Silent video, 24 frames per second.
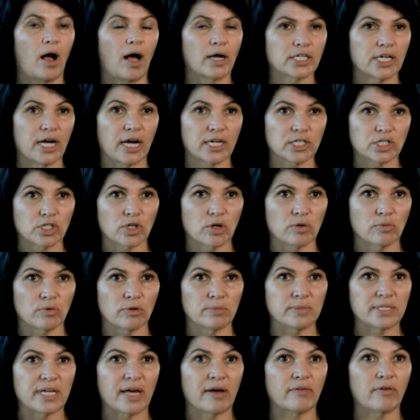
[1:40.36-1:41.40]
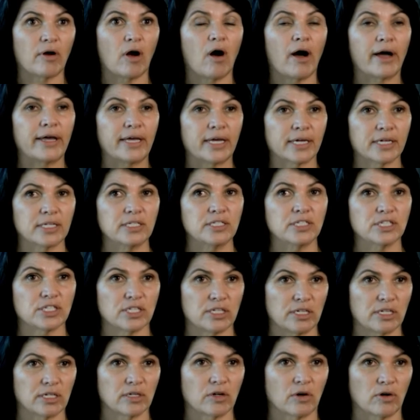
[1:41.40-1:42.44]
Car showrooms have high air
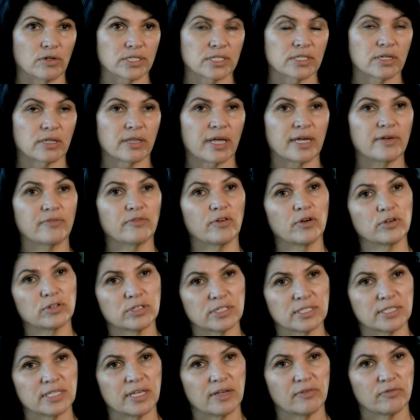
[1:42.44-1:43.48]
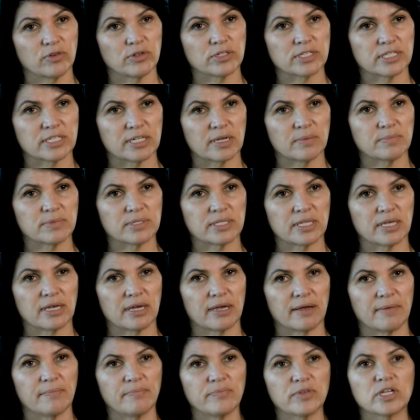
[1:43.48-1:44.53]
conditioning costs, so they focus their first steps
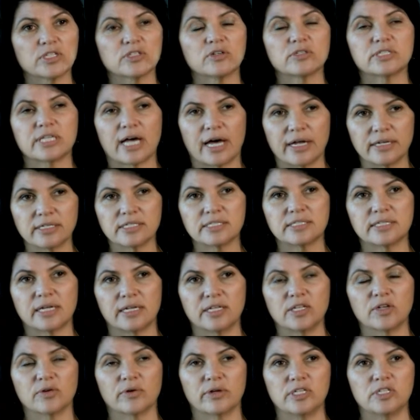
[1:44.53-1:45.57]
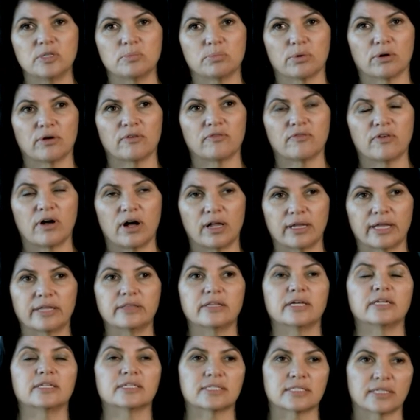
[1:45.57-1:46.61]
there. So it's understanding your energy profile,
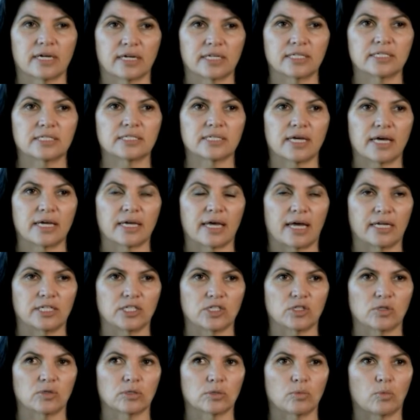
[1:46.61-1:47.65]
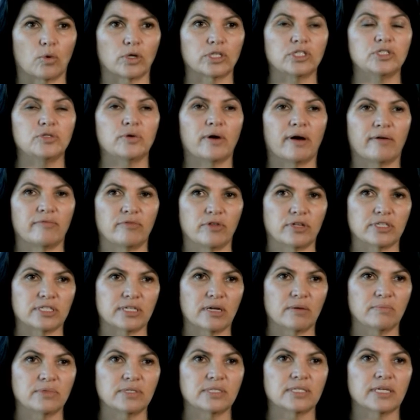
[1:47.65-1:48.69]
and then it's starting to take action once you have those
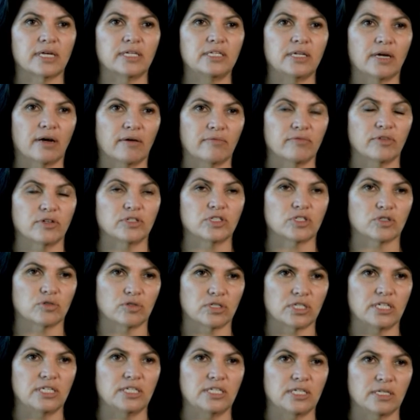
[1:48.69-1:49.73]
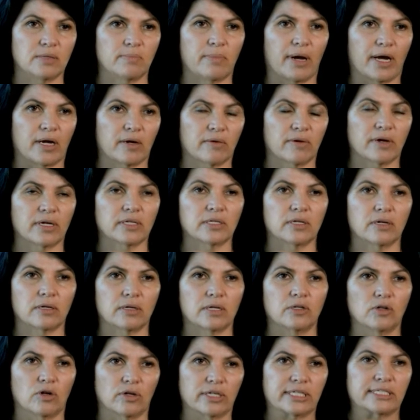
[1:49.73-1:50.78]
numbers and you have those strategic background
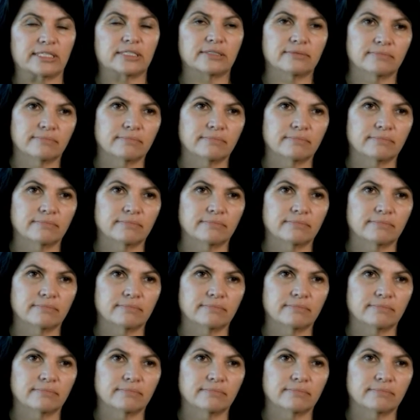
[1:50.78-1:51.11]
knowledge.